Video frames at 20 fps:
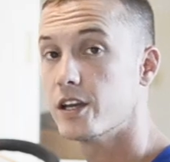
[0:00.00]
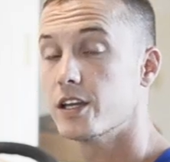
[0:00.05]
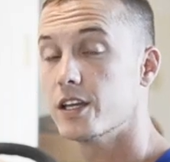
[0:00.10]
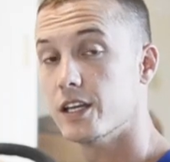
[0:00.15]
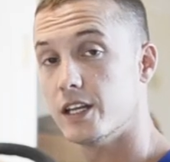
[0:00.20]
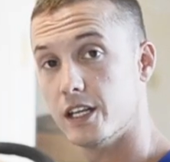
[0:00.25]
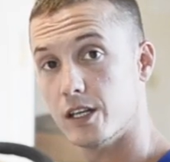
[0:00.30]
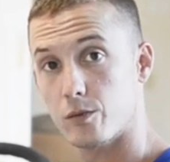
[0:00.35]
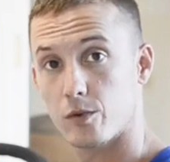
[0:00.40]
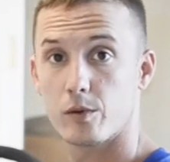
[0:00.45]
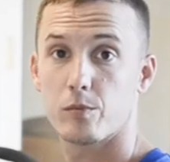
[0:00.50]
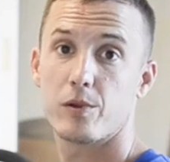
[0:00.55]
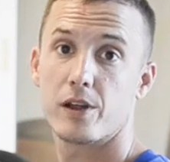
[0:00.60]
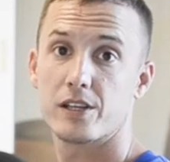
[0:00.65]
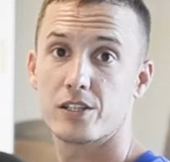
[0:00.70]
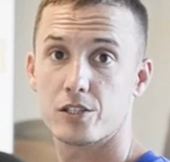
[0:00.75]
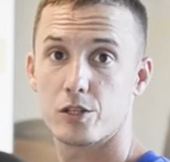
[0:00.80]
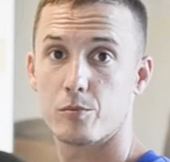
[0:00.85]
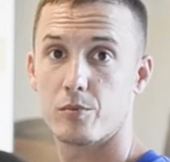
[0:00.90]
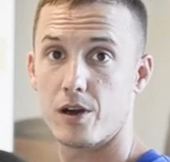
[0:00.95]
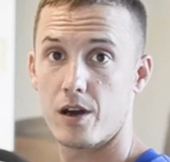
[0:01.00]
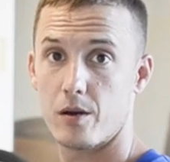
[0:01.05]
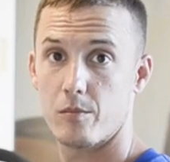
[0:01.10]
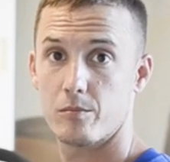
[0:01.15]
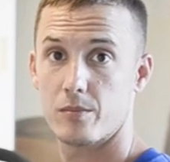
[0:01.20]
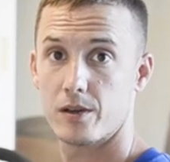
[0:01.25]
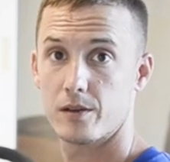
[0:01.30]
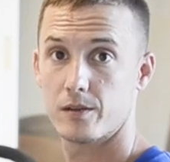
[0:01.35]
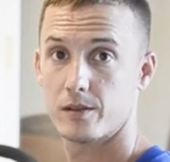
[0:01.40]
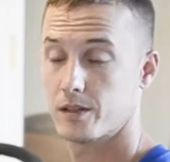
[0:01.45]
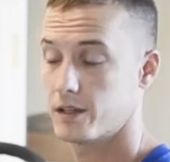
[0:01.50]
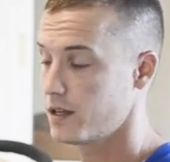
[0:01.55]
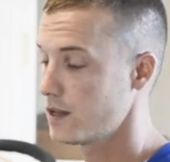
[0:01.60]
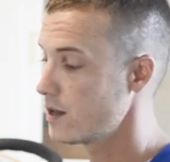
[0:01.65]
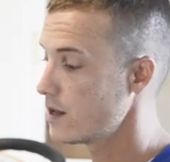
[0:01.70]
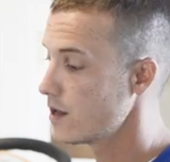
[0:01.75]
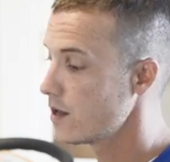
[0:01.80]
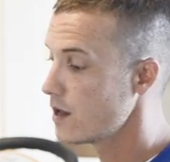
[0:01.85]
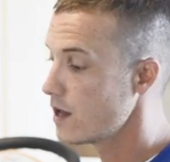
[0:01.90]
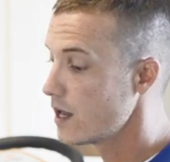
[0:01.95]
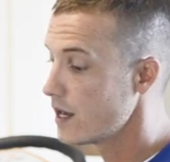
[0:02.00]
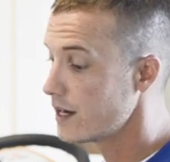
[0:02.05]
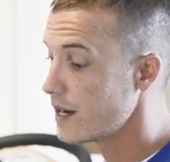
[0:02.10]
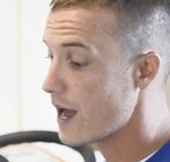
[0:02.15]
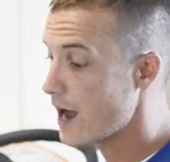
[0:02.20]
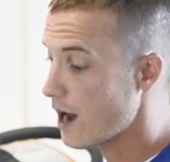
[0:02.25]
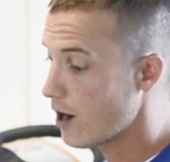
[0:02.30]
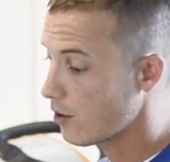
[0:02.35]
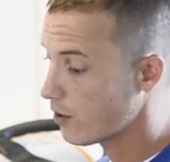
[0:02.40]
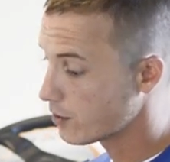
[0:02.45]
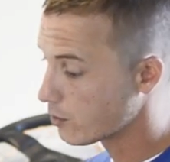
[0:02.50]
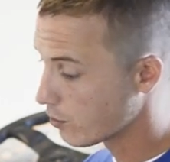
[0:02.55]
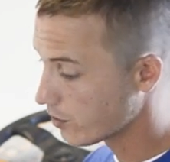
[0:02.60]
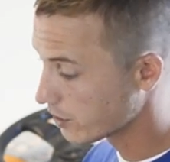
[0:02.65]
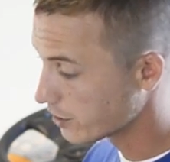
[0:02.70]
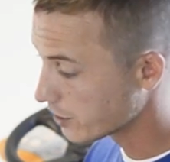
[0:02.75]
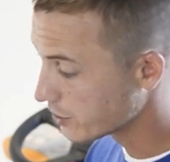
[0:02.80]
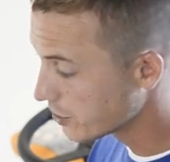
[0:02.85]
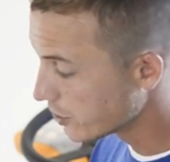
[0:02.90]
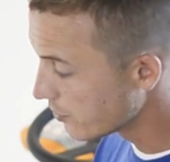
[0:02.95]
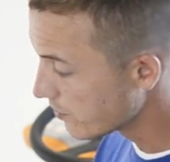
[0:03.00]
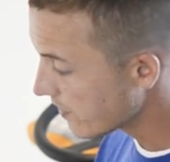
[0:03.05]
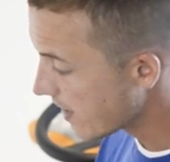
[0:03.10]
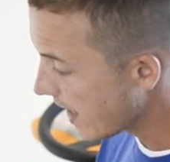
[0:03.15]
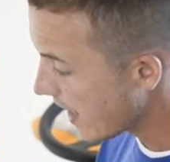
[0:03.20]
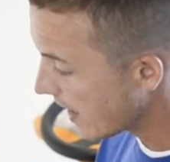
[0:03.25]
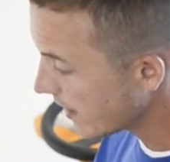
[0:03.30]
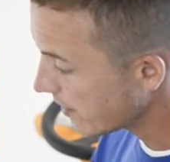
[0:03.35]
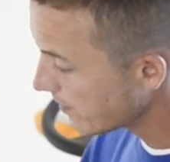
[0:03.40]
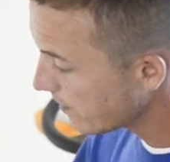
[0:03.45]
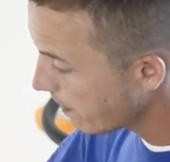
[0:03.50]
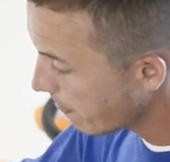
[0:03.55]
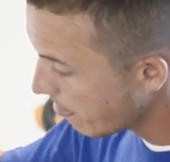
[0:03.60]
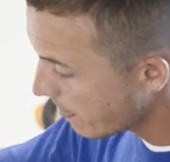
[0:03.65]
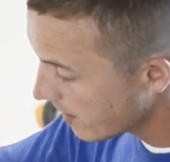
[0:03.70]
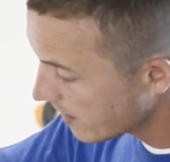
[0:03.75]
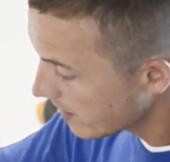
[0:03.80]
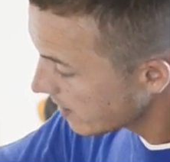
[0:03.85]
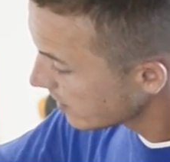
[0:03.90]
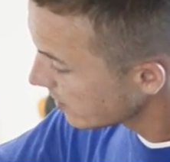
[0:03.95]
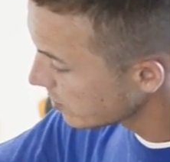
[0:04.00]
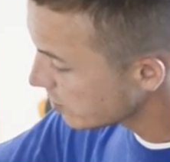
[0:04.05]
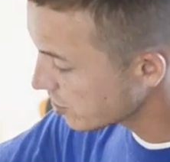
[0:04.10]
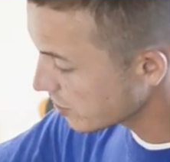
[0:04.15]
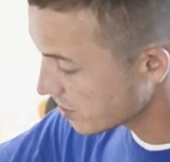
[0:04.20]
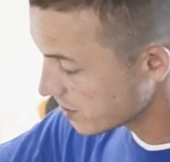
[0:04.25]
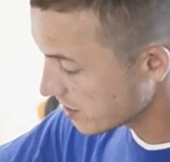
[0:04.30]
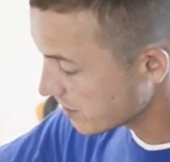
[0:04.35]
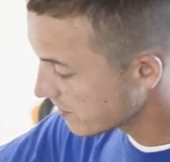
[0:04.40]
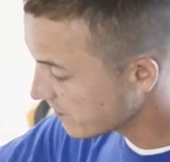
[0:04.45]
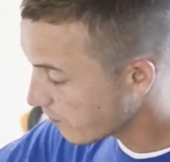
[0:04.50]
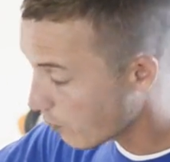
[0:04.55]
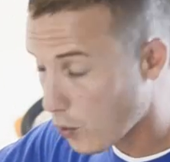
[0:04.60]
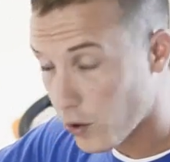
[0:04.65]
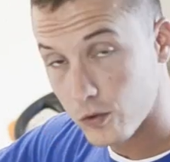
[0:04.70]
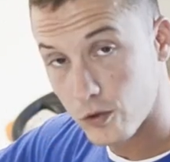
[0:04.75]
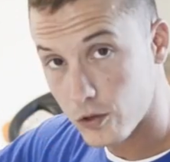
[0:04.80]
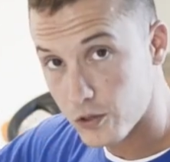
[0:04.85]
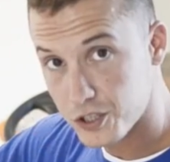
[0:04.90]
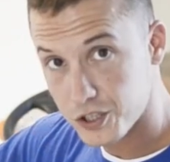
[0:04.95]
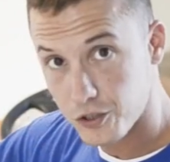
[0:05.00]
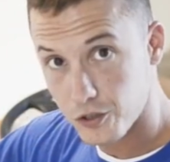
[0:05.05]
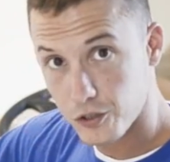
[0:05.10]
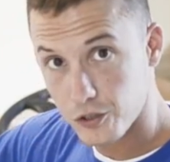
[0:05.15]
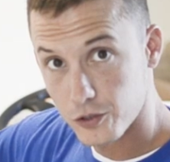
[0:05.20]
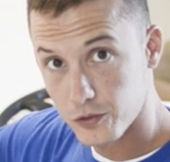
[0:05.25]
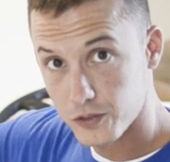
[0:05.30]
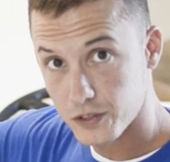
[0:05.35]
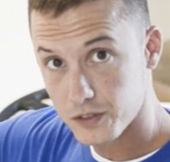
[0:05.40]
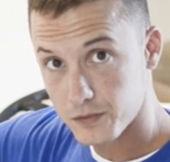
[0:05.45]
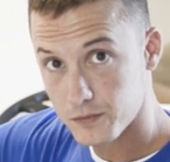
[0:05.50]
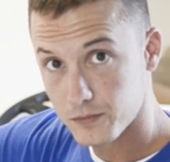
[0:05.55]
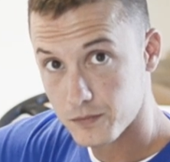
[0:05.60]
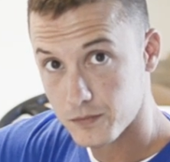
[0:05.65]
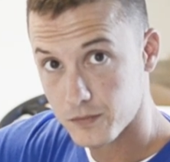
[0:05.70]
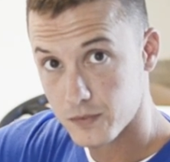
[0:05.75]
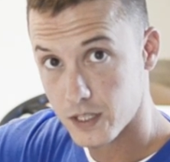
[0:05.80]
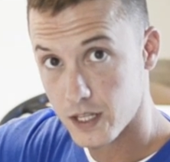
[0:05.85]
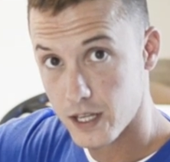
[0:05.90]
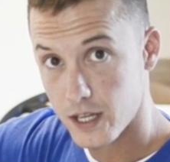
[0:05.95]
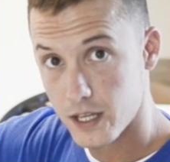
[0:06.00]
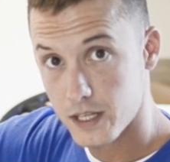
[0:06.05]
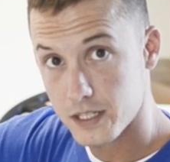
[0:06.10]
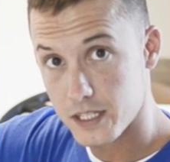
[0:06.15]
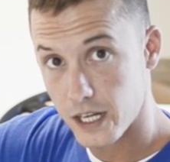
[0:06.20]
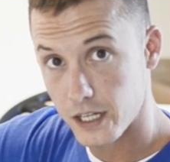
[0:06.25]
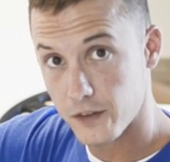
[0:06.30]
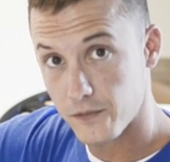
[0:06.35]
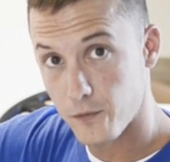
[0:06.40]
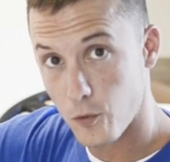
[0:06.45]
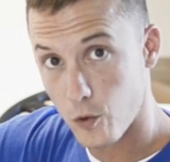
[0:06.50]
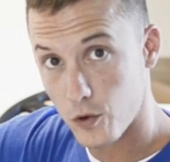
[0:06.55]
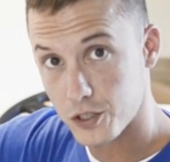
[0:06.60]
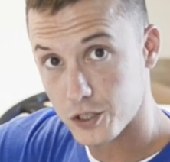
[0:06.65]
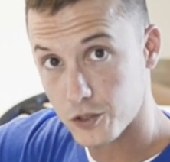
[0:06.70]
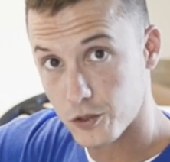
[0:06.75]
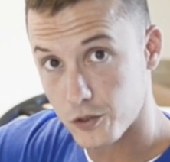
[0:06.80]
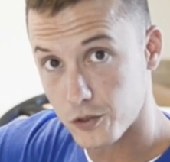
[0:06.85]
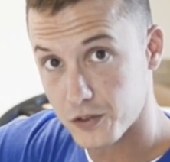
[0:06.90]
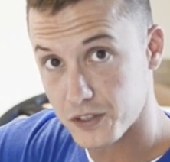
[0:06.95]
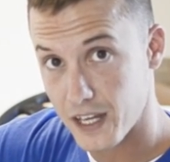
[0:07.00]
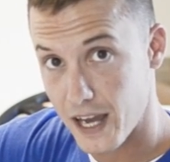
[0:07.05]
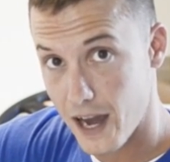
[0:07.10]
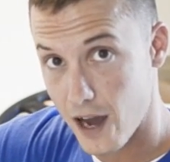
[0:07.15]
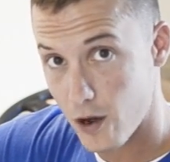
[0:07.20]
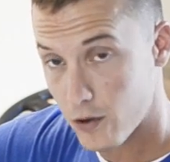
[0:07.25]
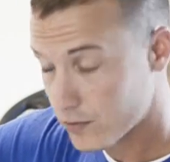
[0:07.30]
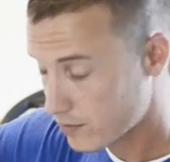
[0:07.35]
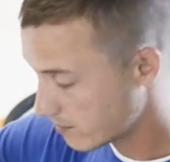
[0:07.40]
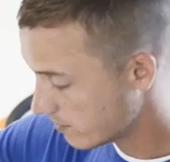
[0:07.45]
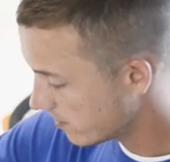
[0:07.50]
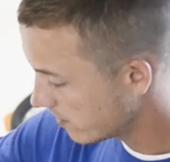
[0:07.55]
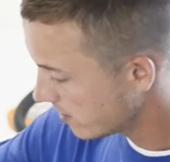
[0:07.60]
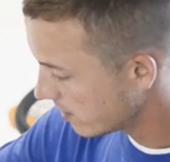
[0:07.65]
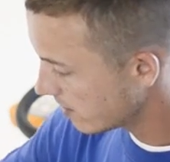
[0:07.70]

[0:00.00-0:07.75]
you need to replace your pump. Now in order to do that, it's just these 4 little screws. Take your 4 screws out,